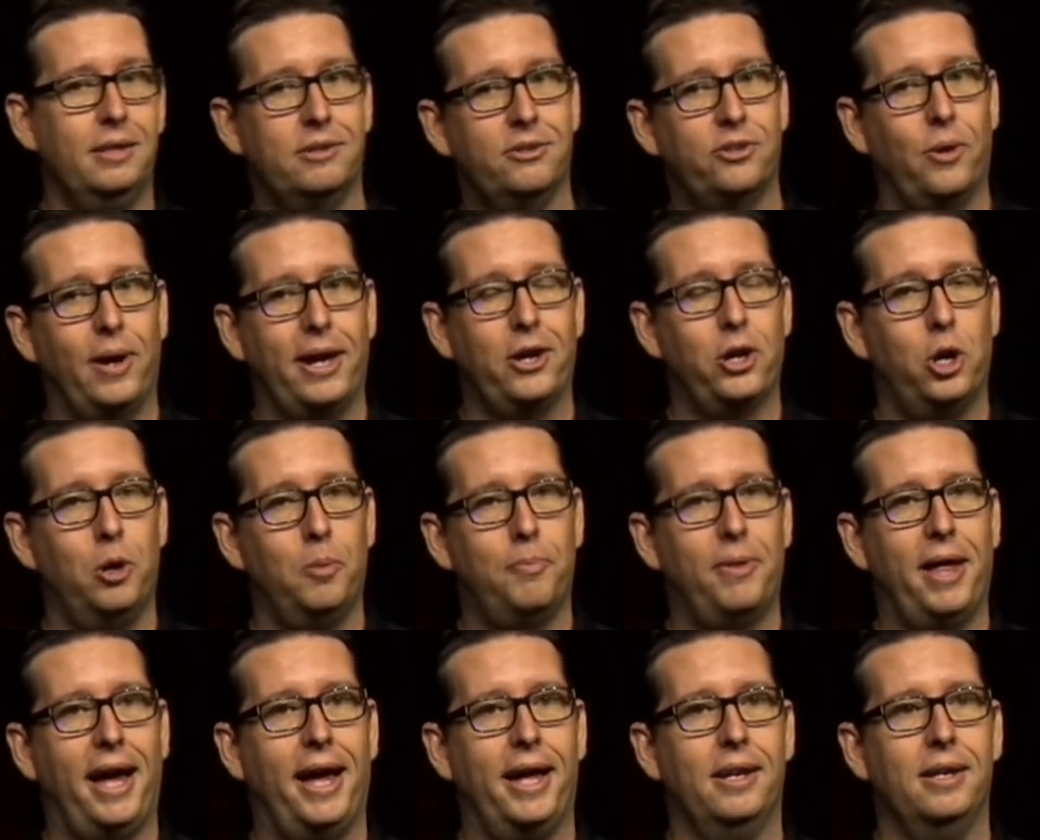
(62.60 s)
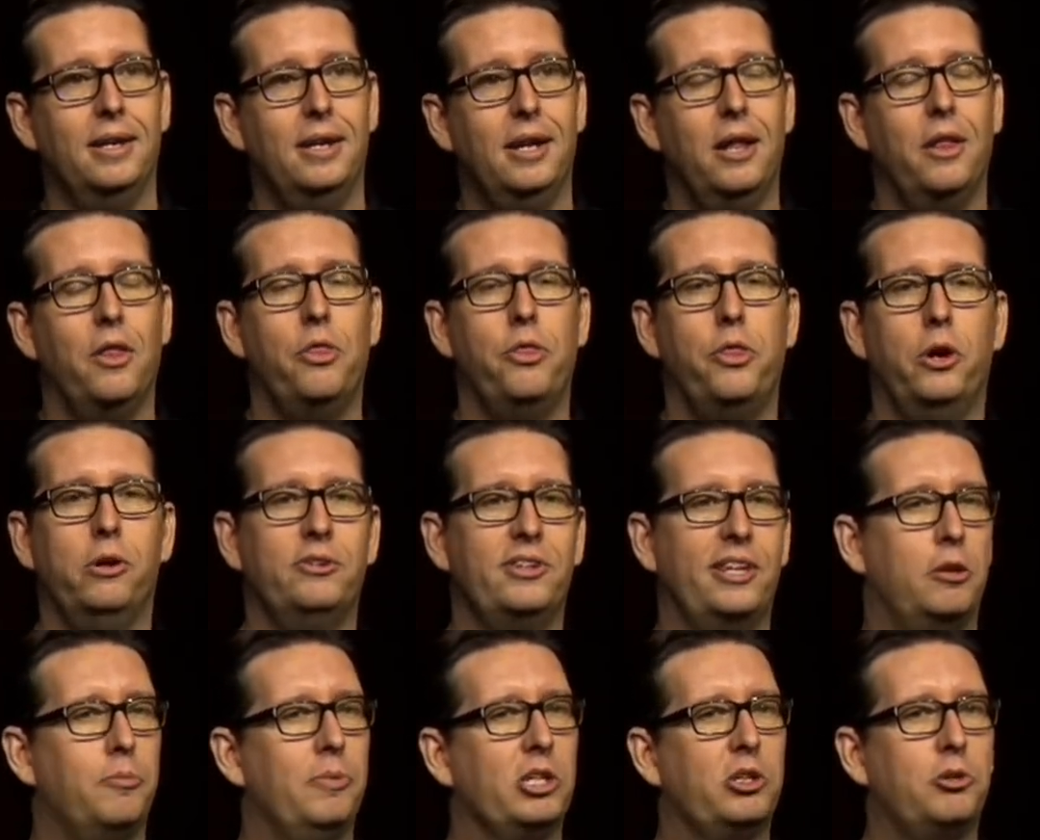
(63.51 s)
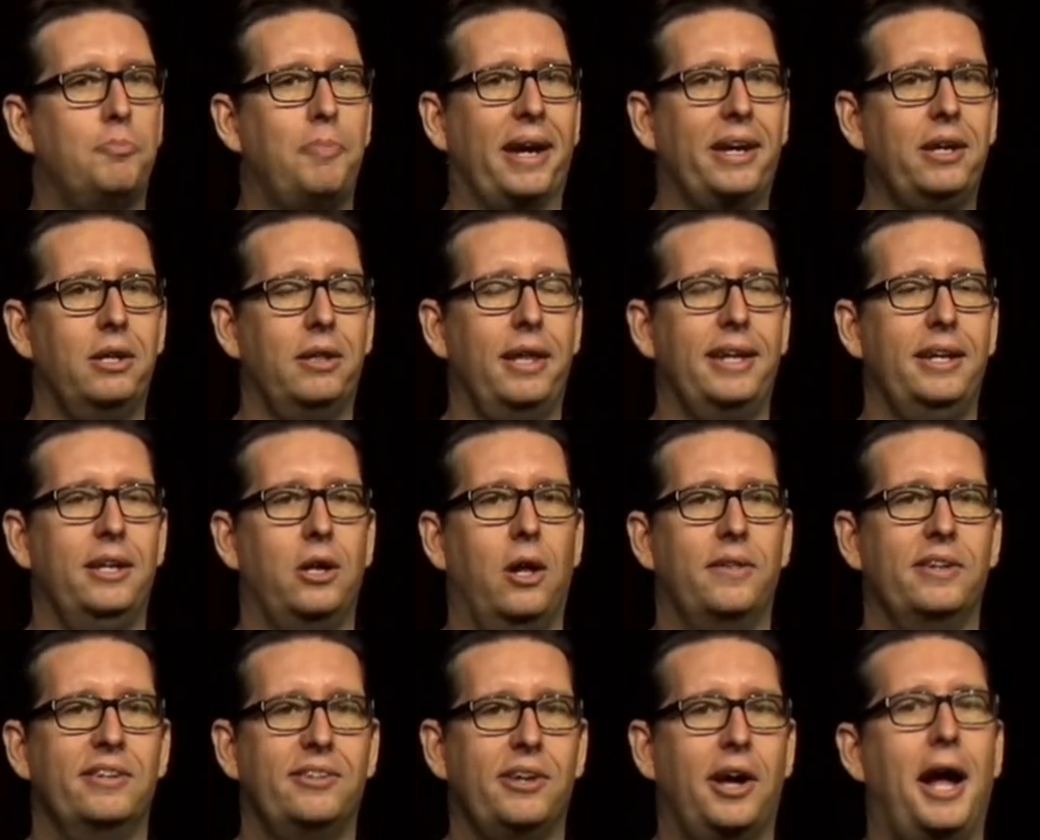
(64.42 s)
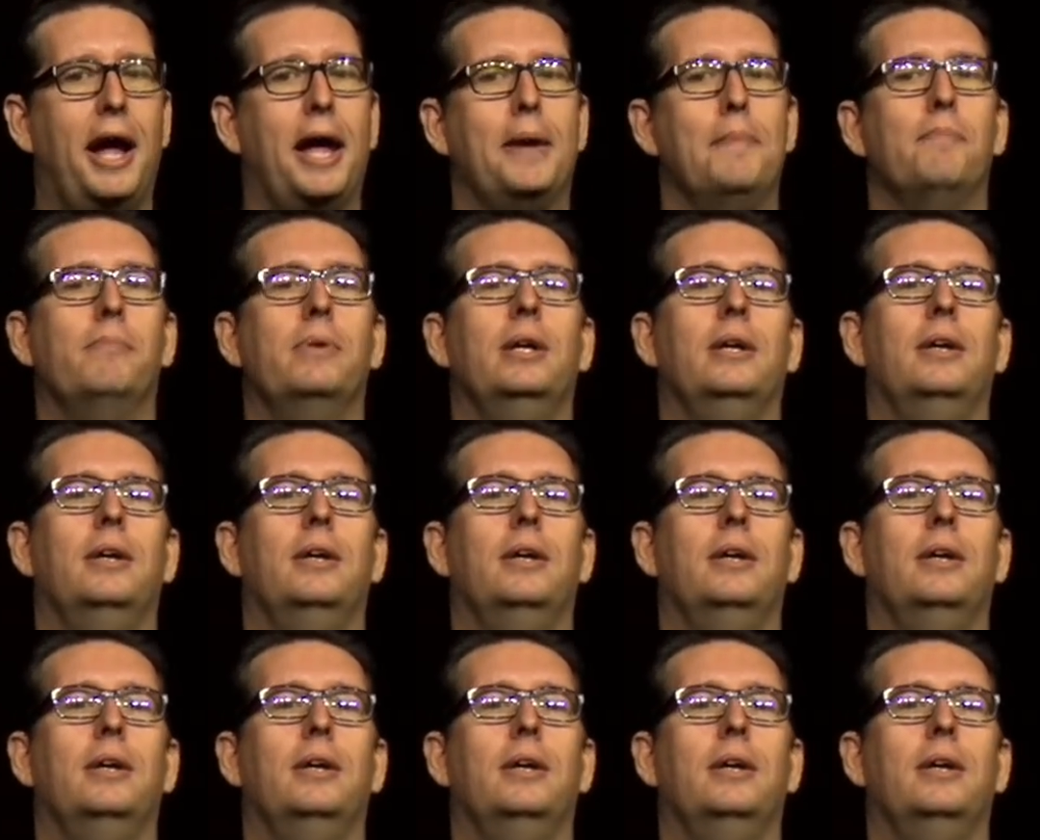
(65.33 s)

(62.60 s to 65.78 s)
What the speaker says: so I hope that those that have been speculating all this time